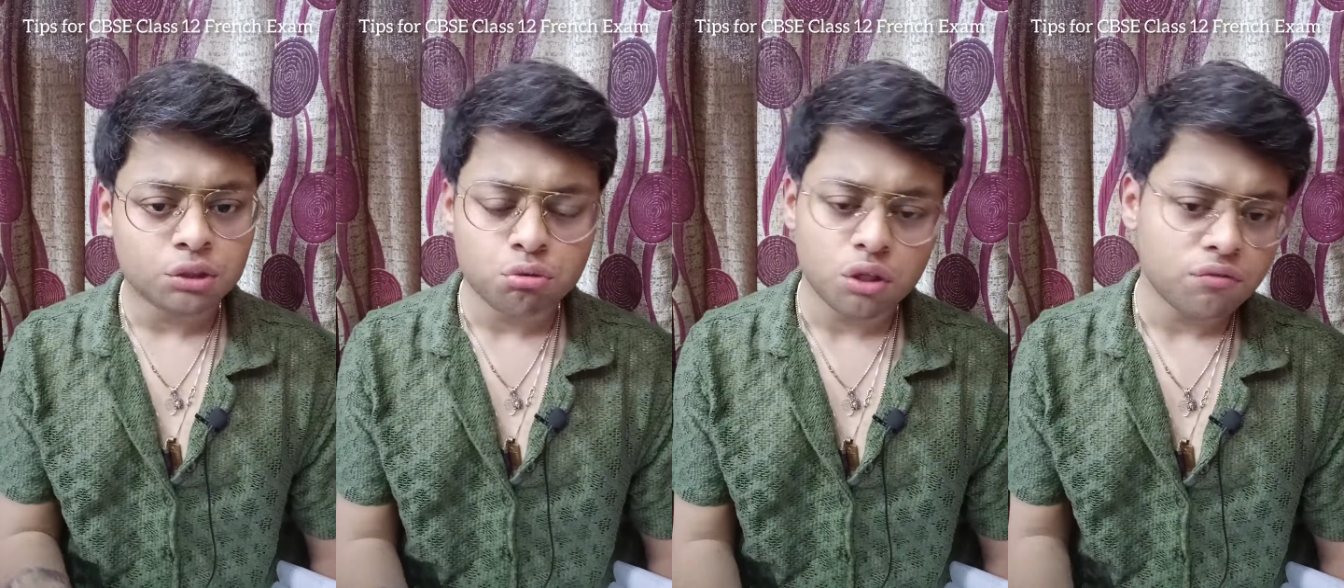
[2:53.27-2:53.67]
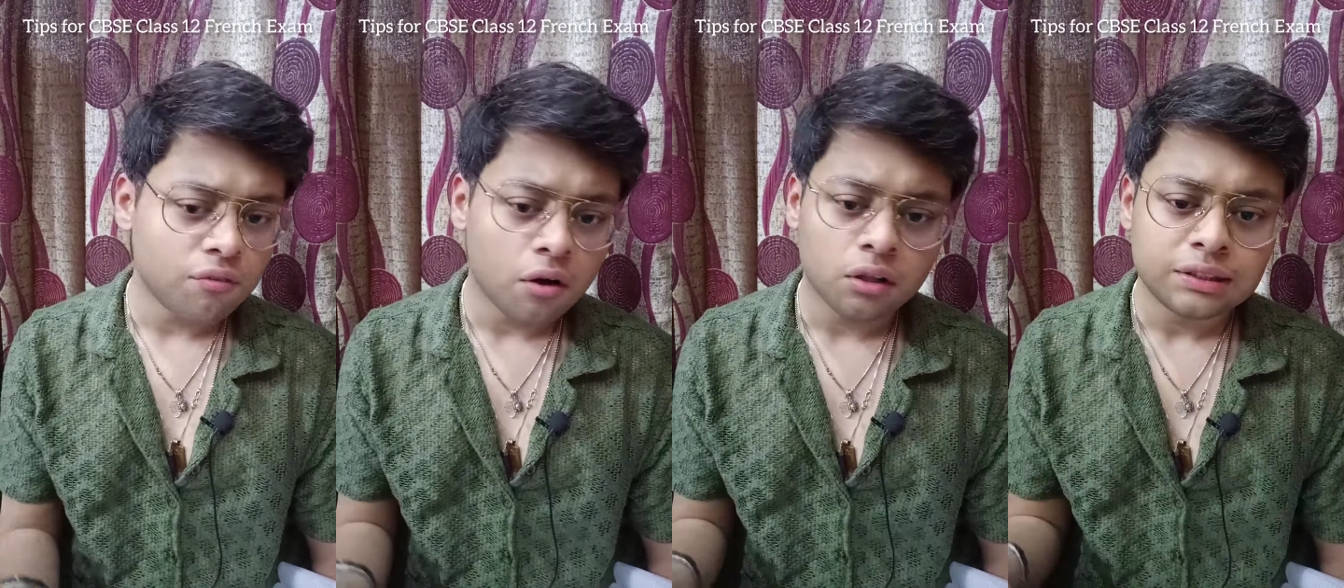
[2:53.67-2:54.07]
true and
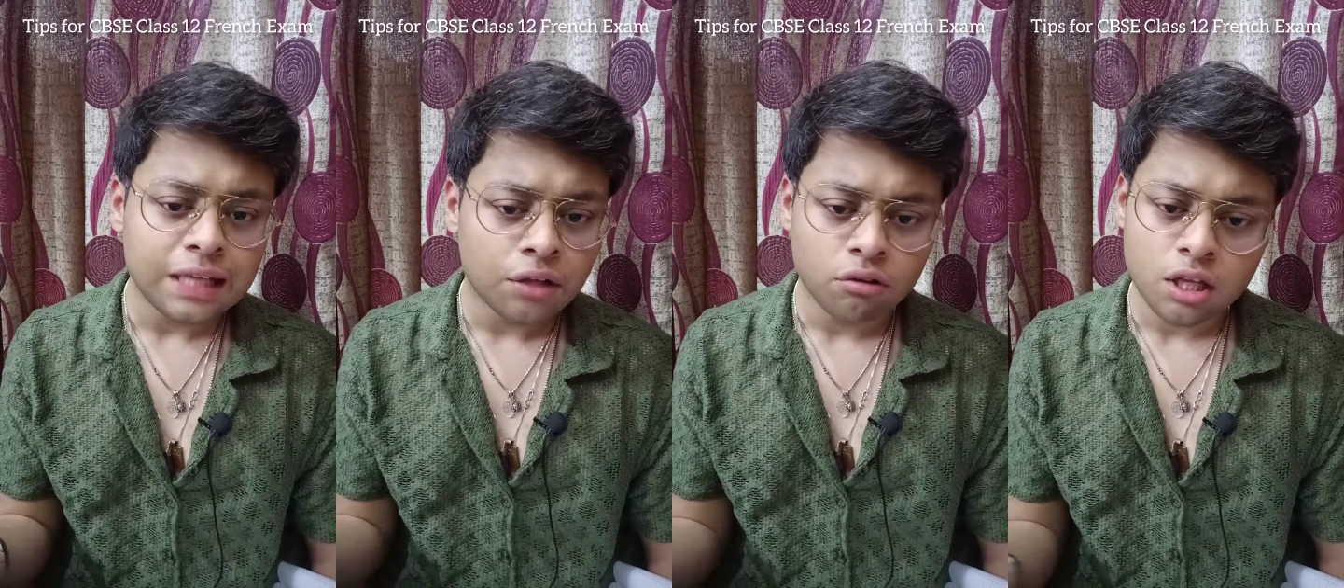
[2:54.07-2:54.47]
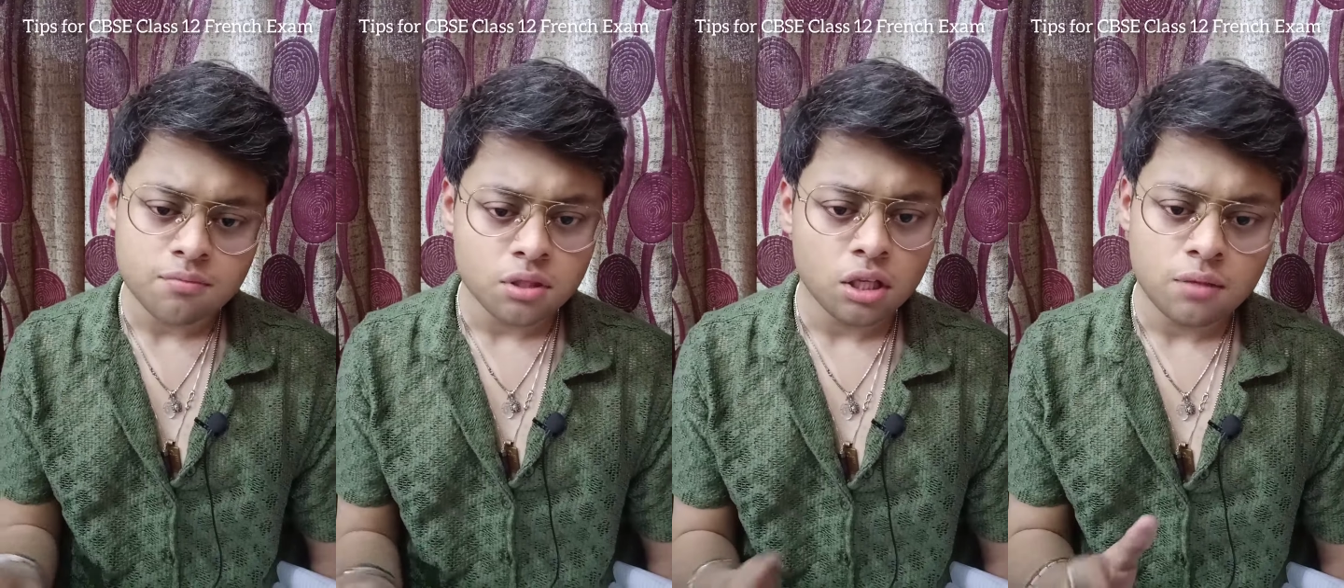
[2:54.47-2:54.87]
false,
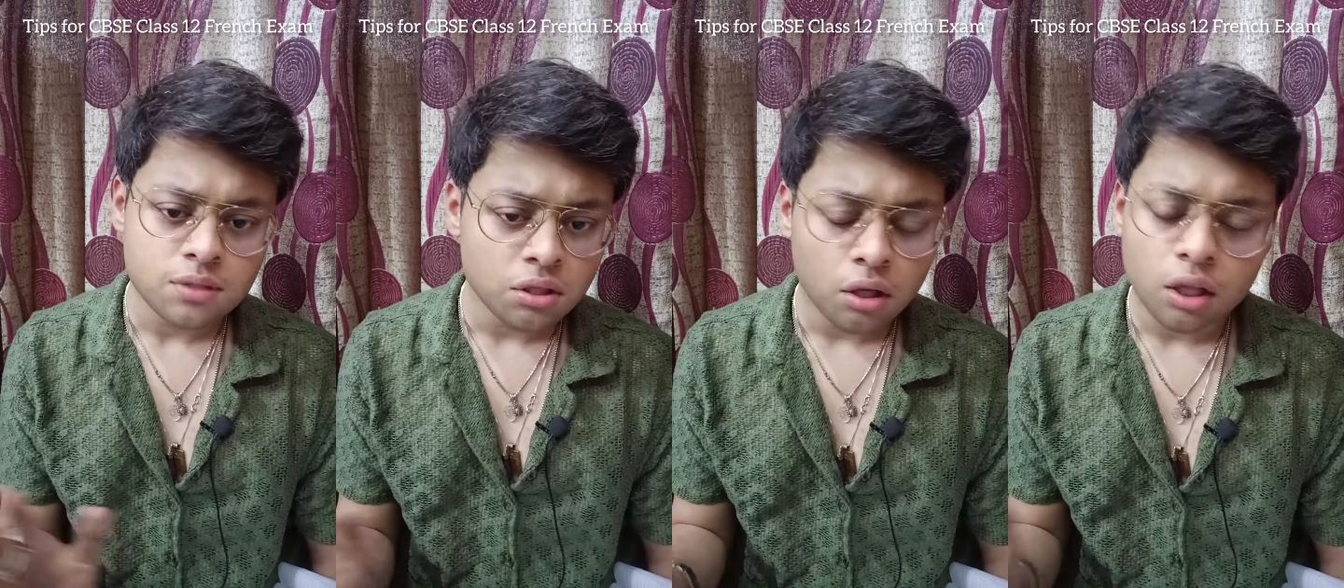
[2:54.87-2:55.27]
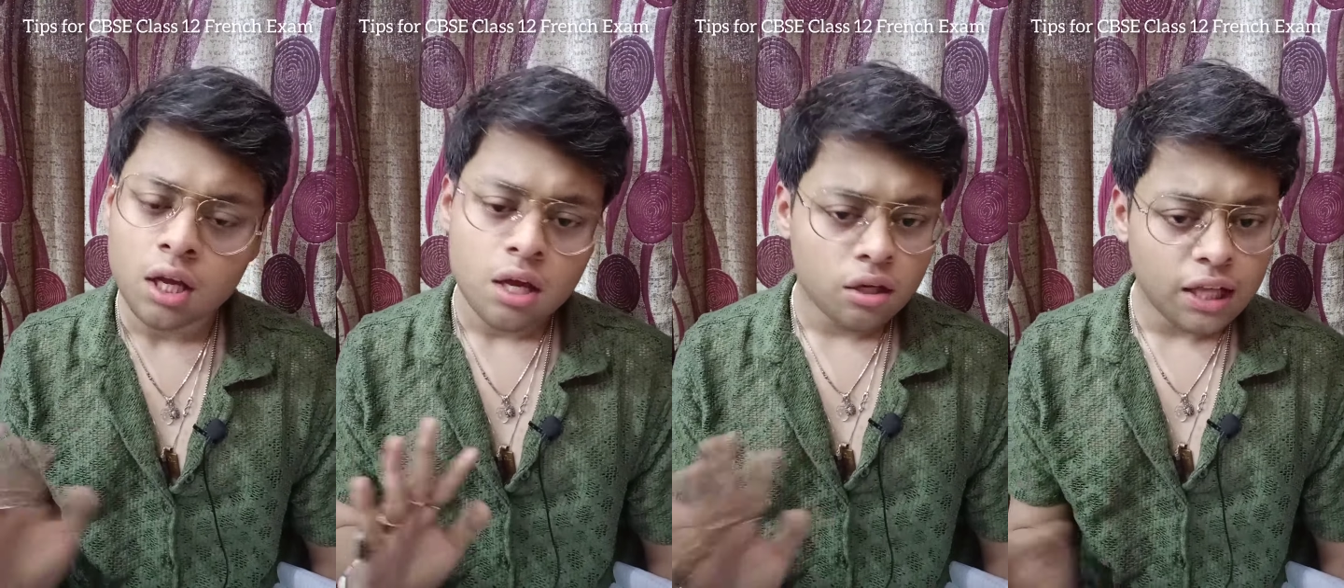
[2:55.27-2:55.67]
antonyms, synonyms and all,
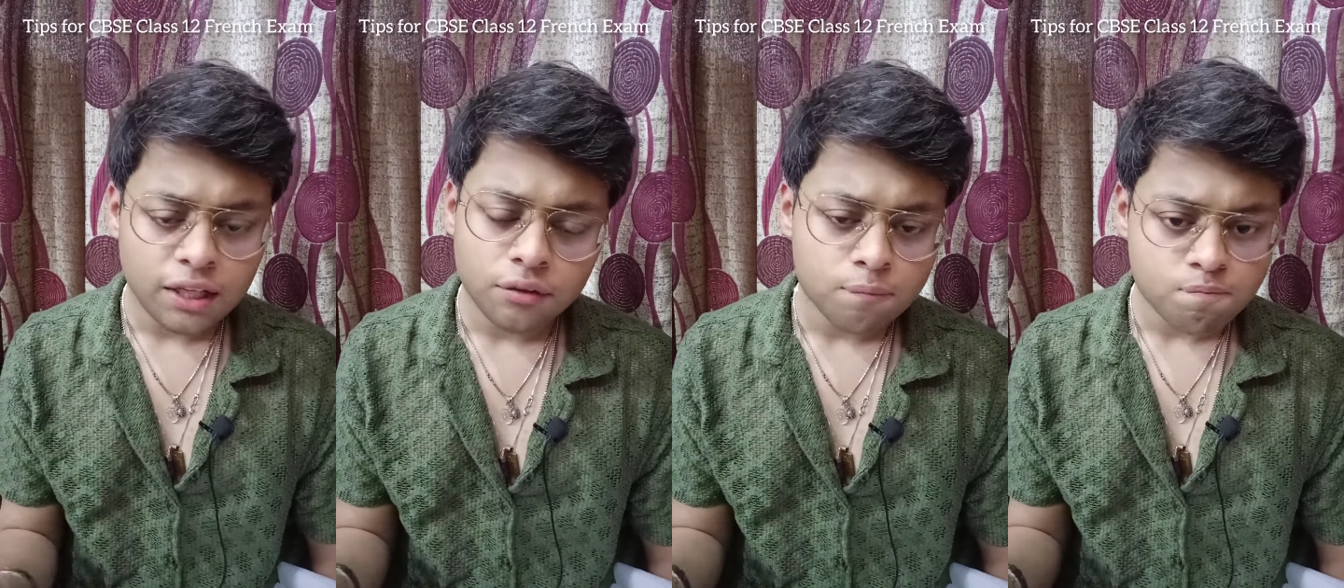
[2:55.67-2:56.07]
right?